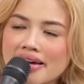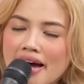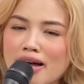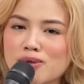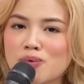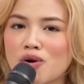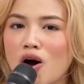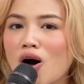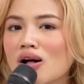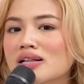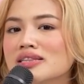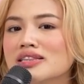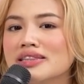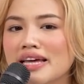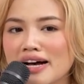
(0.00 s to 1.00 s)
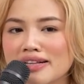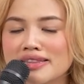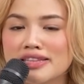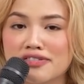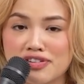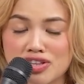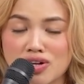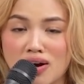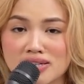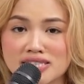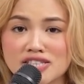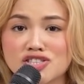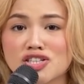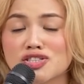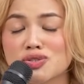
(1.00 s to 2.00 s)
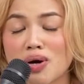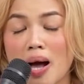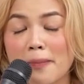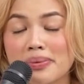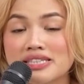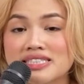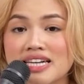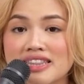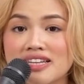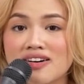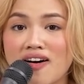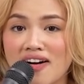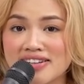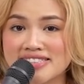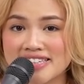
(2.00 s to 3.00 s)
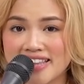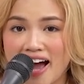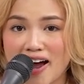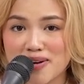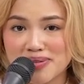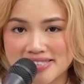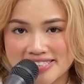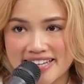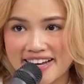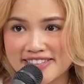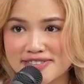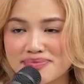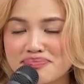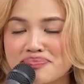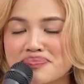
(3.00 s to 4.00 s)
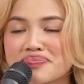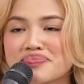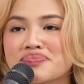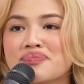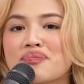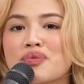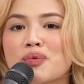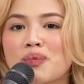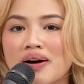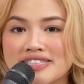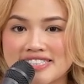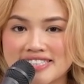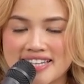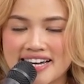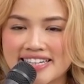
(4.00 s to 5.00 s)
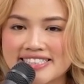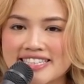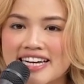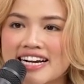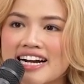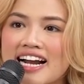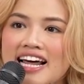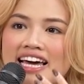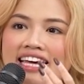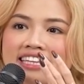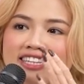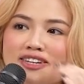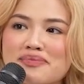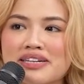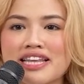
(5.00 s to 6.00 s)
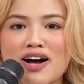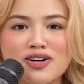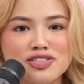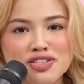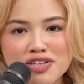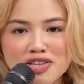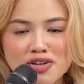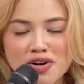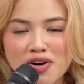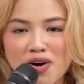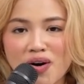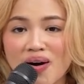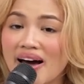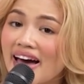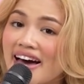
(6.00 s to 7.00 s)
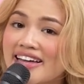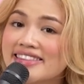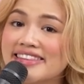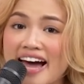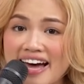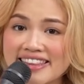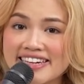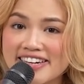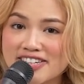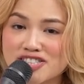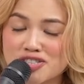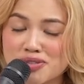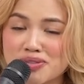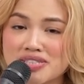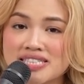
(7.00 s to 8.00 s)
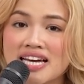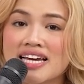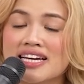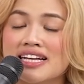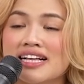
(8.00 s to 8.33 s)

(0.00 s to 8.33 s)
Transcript: Again, we're all dealt different cards. It just so happens that the cards that I was dealt was this: hindi matangos yung ilong ko and daddy issues.